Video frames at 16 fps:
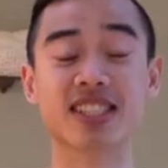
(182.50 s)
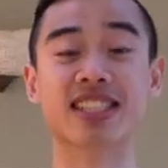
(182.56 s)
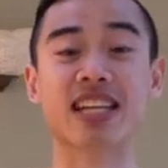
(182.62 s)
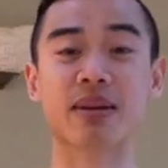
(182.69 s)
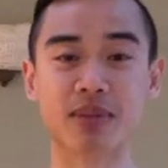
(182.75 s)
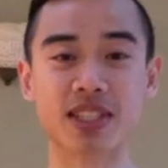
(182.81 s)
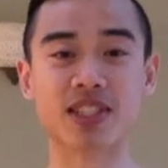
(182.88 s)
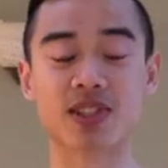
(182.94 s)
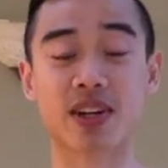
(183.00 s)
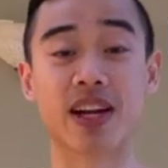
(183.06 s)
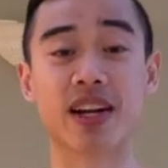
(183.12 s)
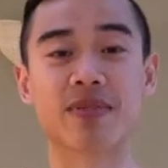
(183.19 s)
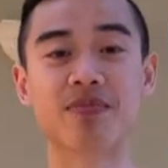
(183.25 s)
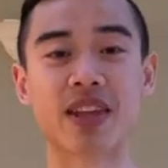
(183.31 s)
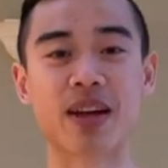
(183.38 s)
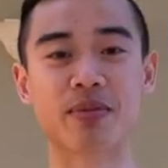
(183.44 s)

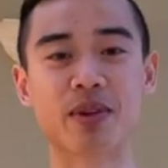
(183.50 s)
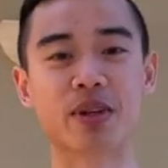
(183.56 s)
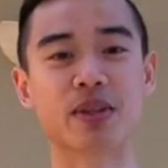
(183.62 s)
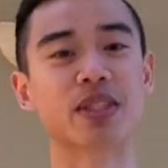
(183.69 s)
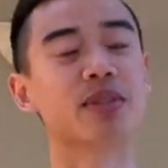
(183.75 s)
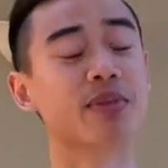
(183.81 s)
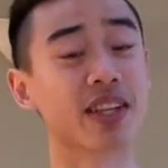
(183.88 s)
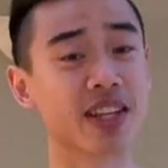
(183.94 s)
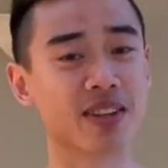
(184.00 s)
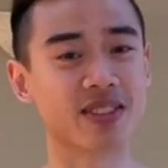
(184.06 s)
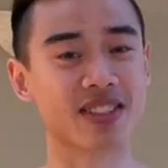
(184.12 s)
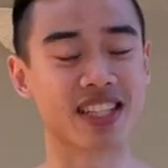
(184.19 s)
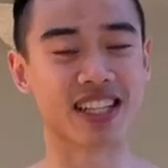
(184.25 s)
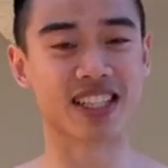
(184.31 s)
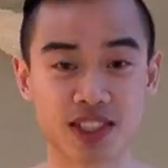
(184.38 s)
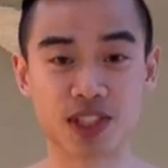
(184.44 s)
demonstrate, I'm going to be
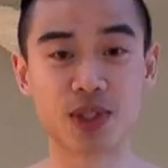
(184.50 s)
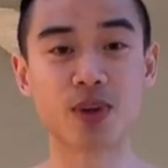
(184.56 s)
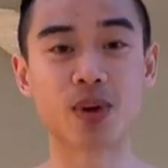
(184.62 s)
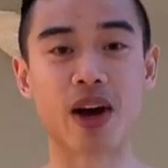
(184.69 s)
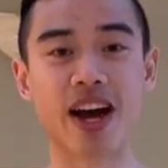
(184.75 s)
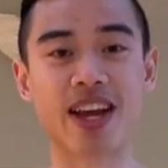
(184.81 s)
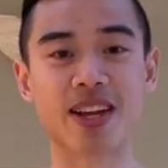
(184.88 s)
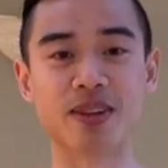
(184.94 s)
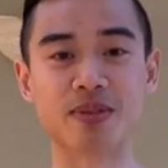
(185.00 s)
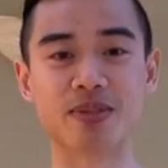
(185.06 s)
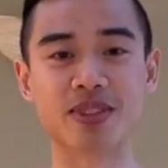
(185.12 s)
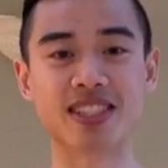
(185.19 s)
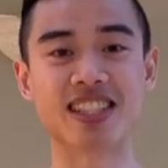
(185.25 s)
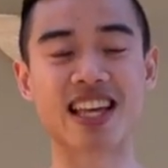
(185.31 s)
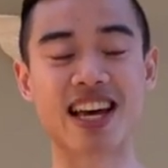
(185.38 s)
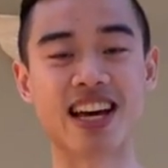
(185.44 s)
using two
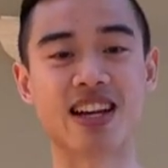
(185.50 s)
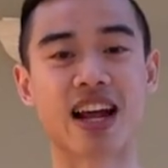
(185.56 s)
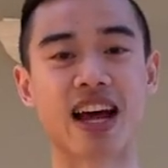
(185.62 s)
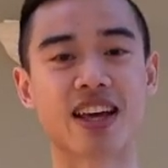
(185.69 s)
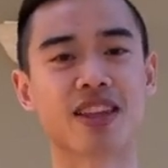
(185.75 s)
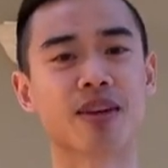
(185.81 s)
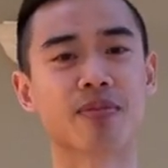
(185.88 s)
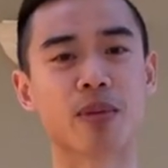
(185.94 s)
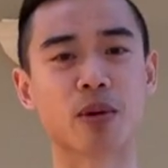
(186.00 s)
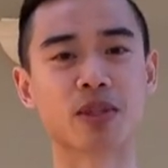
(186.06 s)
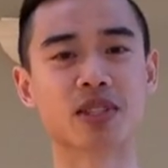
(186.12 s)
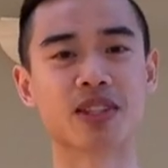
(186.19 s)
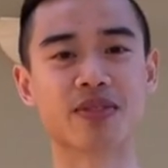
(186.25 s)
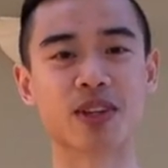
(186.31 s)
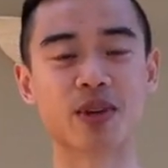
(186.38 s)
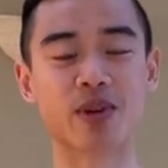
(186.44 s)
items that I think most
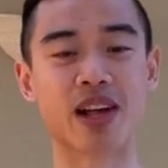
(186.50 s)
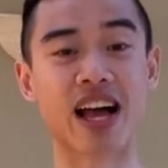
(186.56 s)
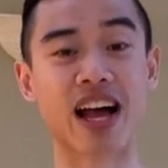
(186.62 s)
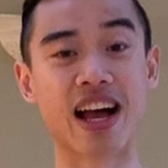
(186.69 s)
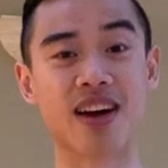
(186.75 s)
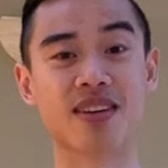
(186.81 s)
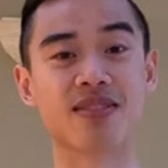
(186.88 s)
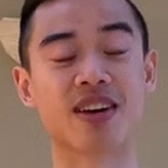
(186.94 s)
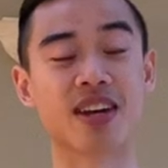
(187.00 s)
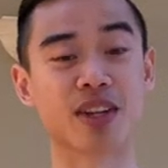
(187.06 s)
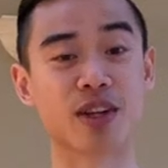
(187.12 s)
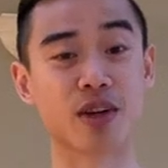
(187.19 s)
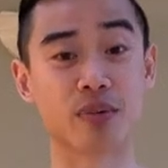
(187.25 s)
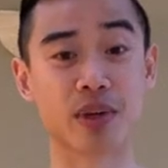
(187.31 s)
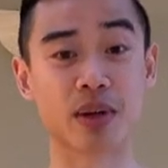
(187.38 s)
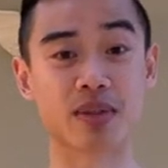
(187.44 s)
of you will have and
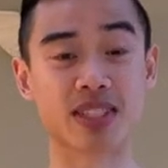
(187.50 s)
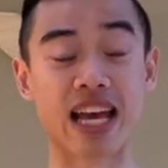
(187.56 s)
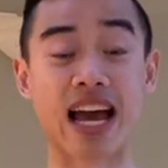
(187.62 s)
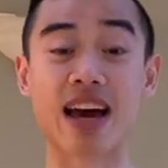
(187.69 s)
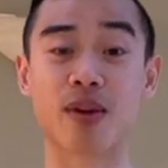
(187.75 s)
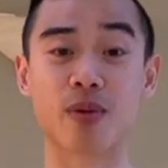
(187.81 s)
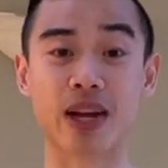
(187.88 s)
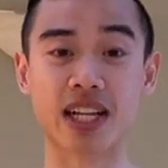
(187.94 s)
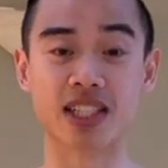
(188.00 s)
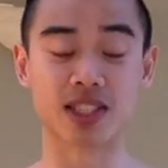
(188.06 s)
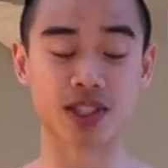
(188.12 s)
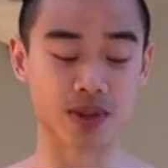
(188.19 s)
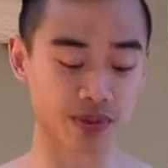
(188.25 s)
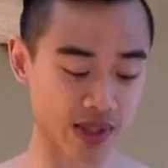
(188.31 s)
you'll be able to add weight to.